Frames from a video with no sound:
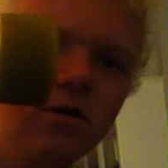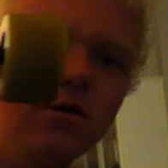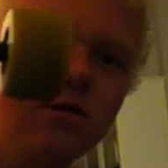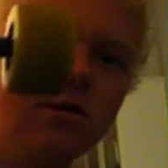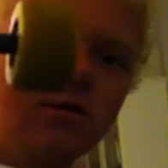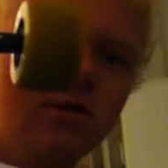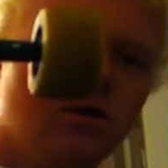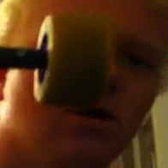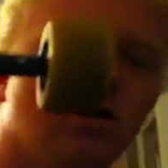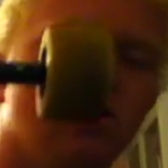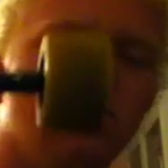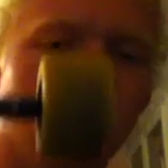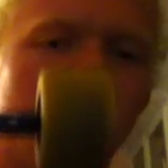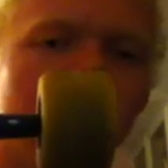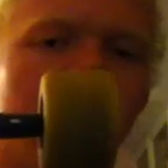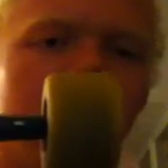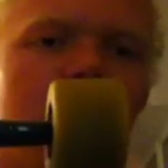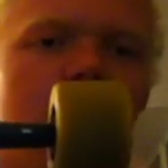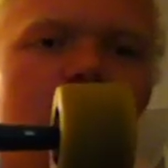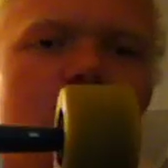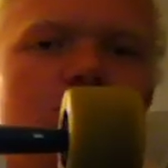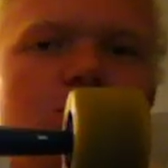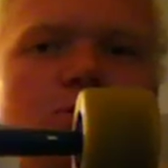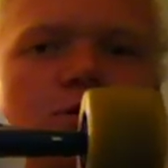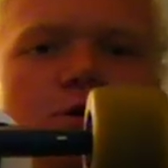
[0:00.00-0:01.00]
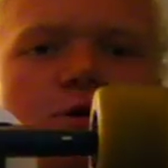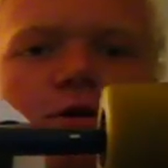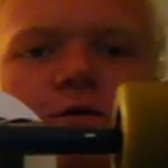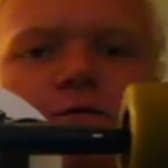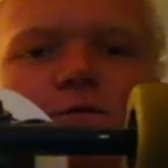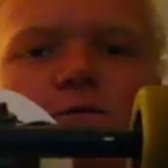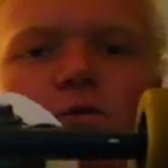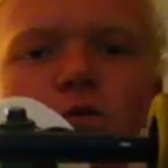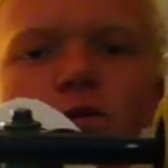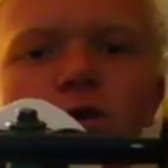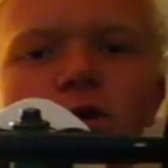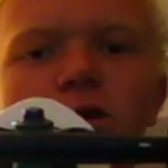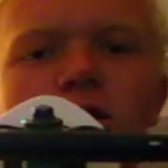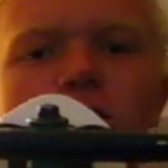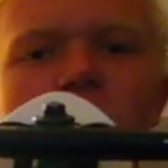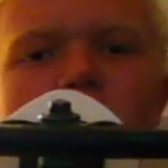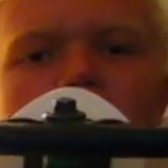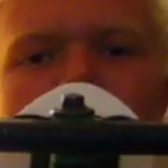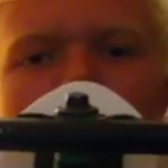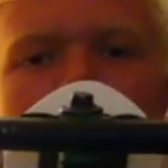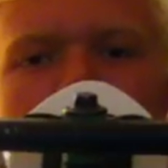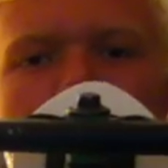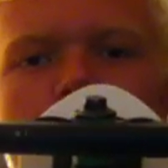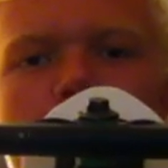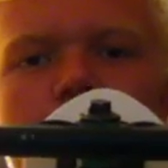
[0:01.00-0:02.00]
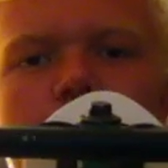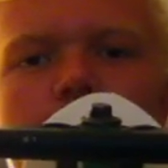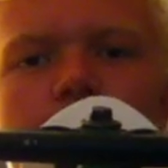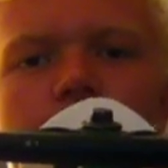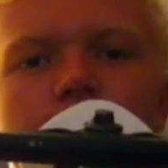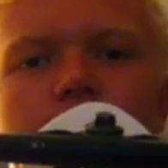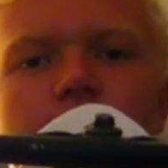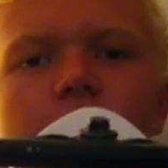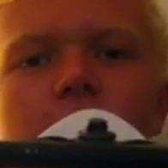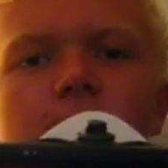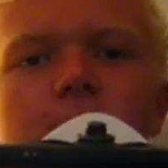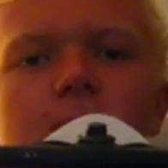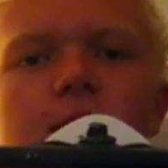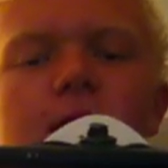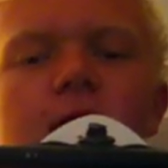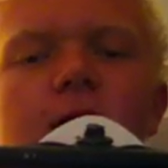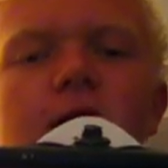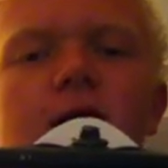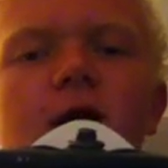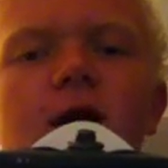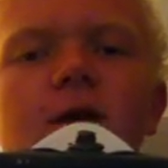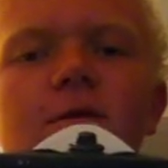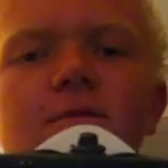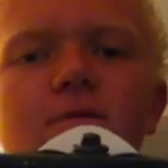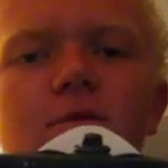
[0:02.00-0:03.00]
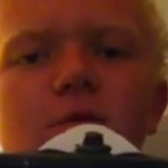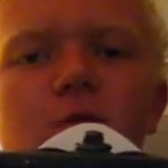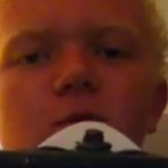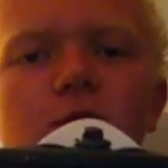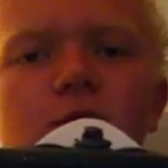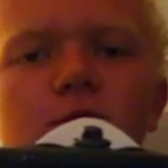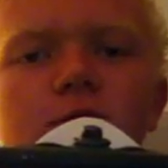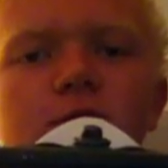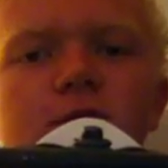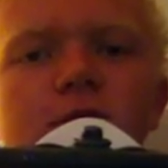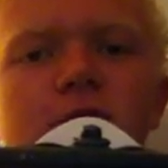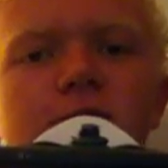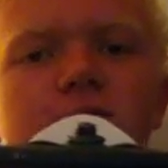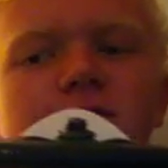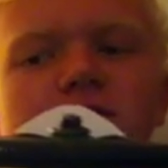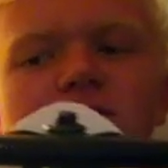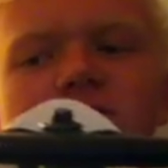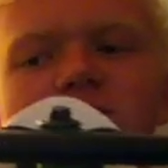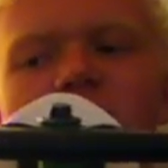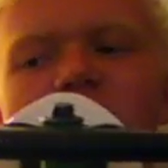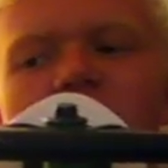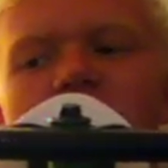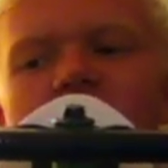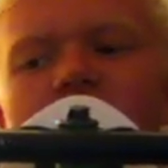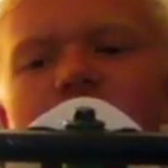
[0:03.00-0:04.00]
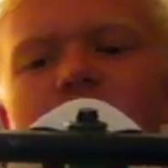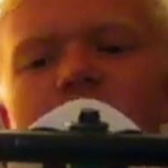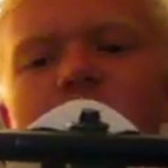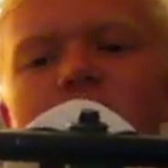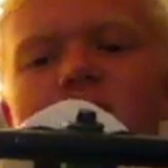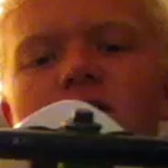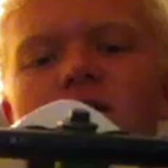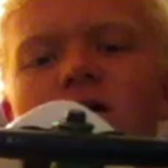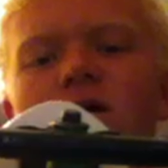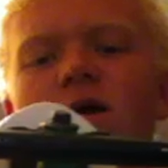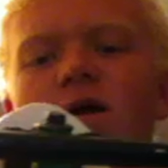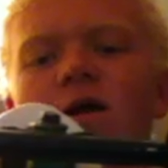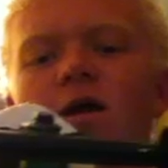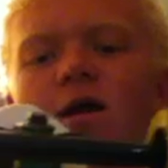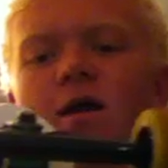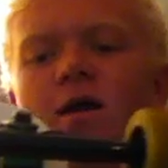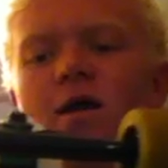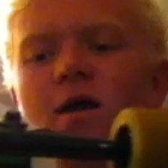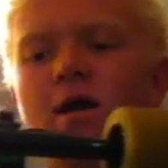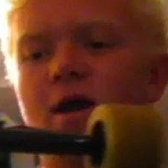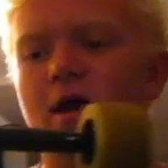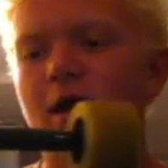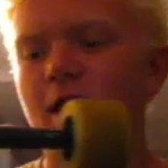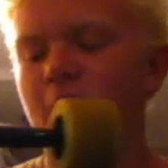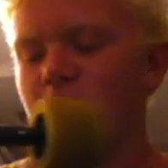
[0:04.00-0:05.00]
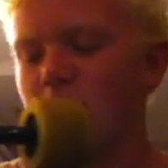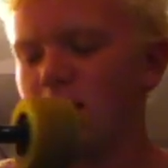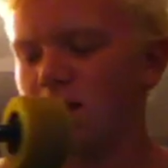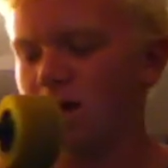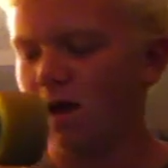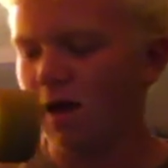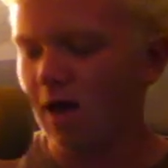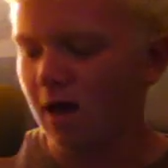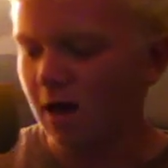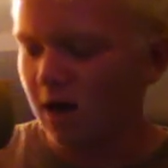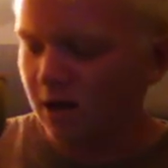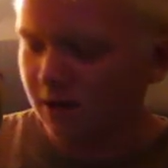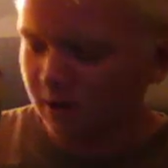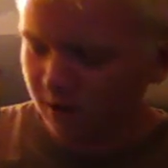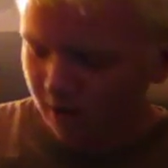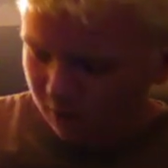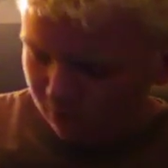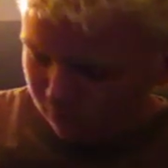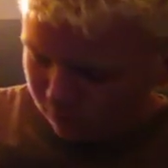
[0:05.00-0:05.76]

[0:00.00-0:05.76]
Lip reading: So it's a $240 board that I got for $175, and I